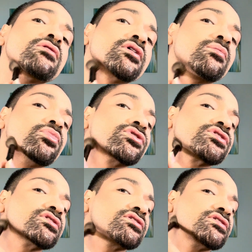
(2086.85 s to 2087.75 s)
I'm going to
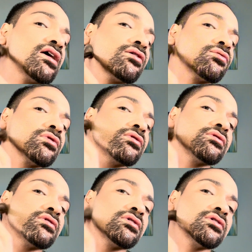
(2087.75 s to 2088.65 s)
push this downward
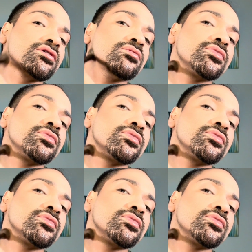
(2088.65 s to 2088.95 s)
a little